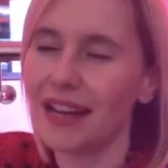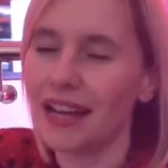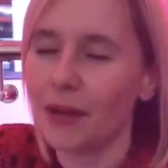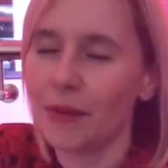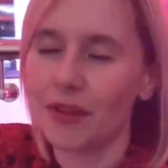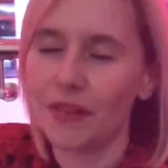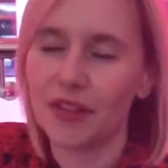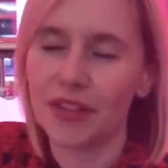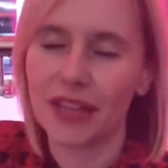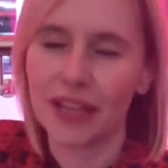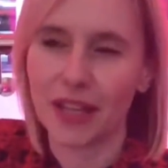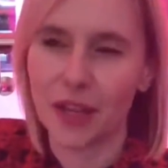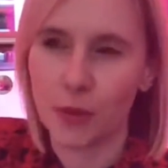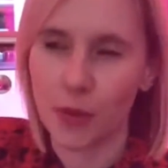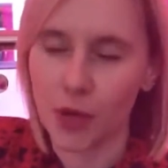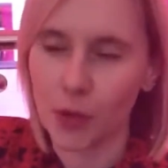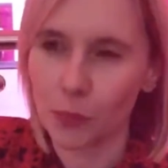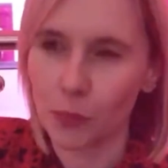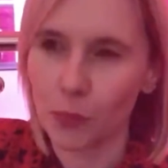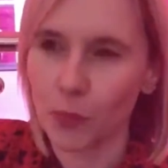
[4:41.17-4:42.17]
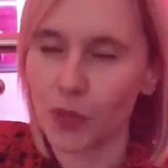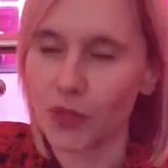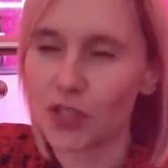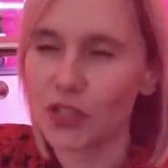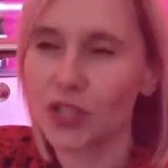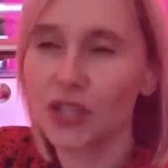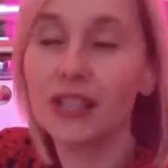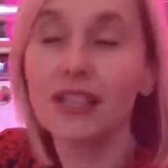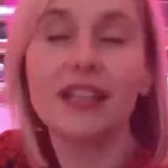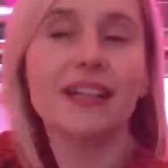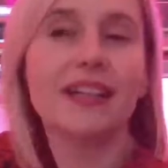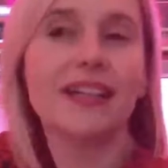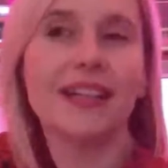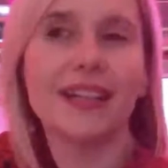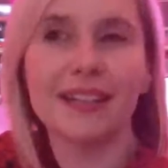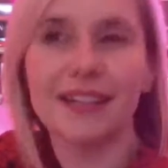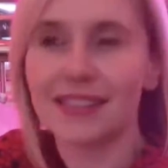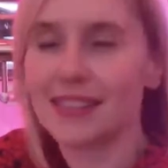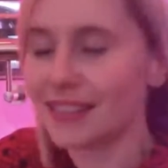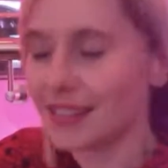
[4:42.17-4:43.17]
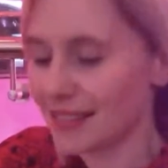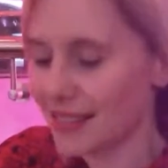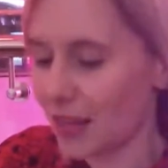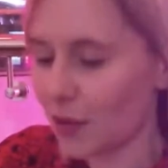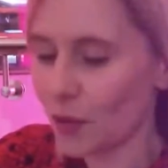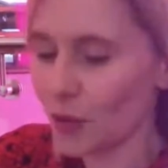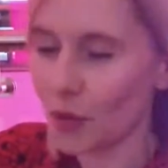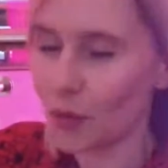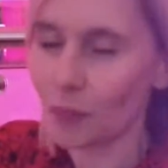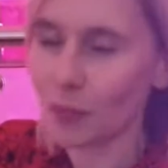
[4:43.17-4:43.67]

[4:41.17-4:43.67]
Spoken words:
However, they go home and watch a 6-hour